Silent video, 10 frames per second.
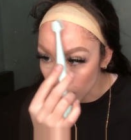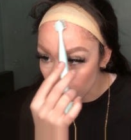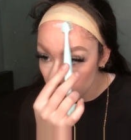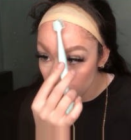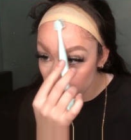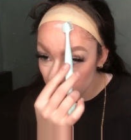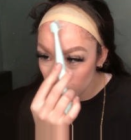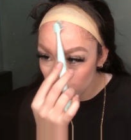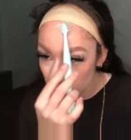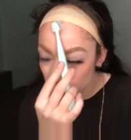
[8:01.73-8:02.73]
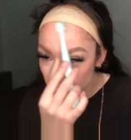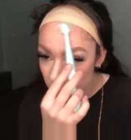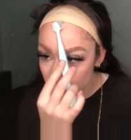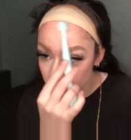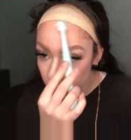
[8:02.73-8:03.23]
I don't have any makeup on
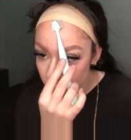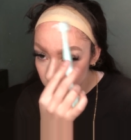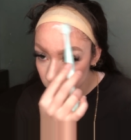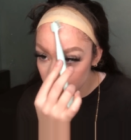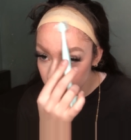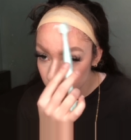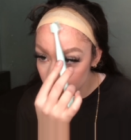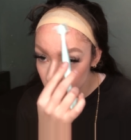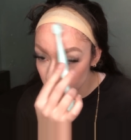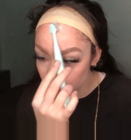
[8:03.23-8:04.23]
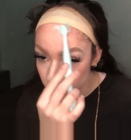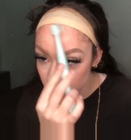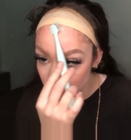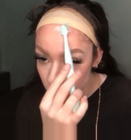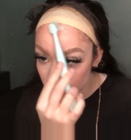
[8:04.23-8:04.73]
my forehead for the sole purpose
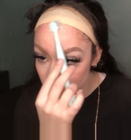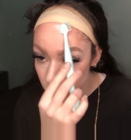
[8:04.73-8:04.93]
of it.